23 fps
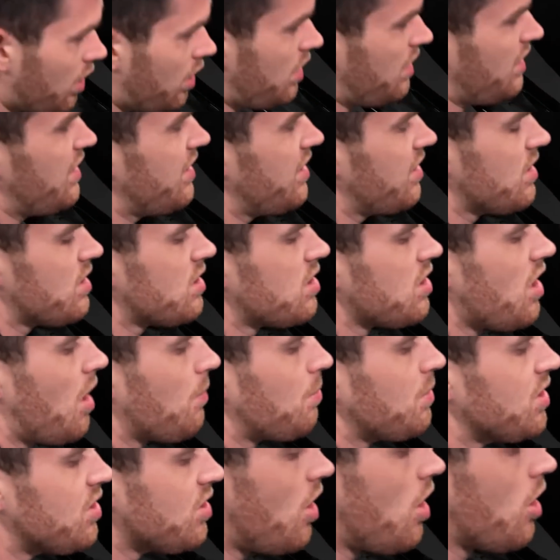and then stop
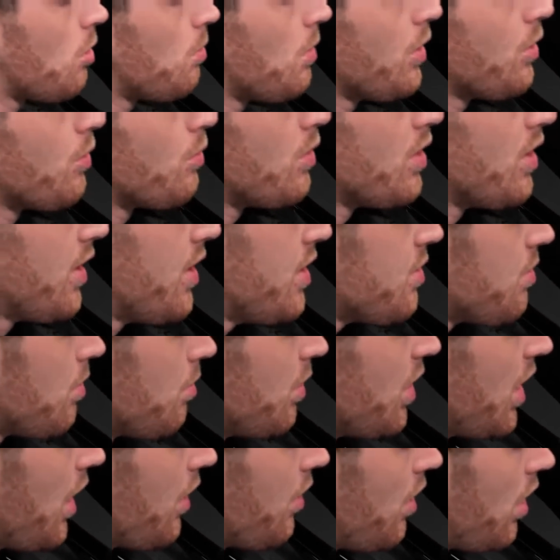and talk about the relays when we
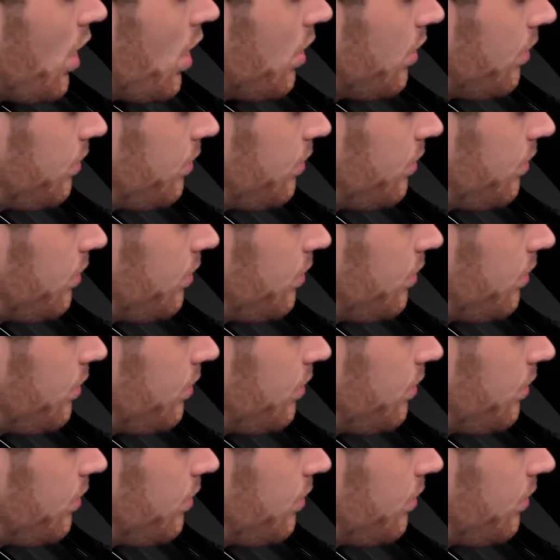get there.